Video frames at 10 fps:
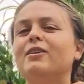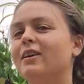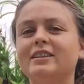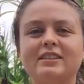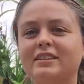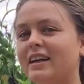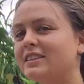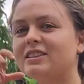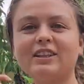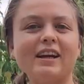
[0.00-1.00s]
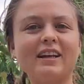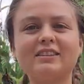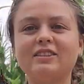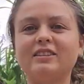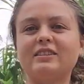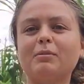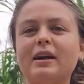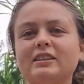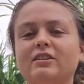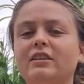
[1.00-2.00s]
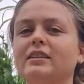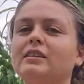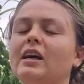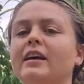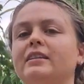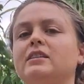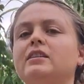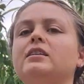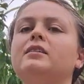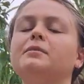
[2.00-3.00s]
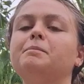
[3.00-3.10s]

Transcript: or just like stress or depression or anxiety.